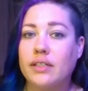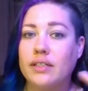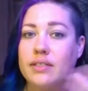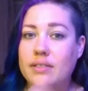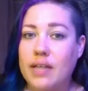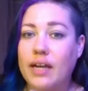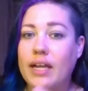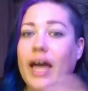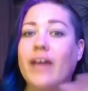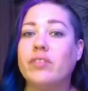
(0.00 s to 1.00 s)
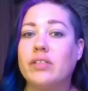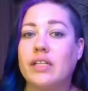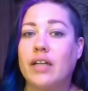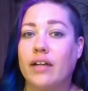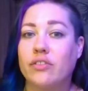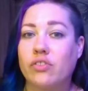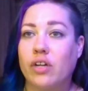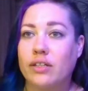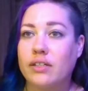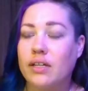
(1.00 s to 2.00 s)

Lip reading: It is not a heavenly construct.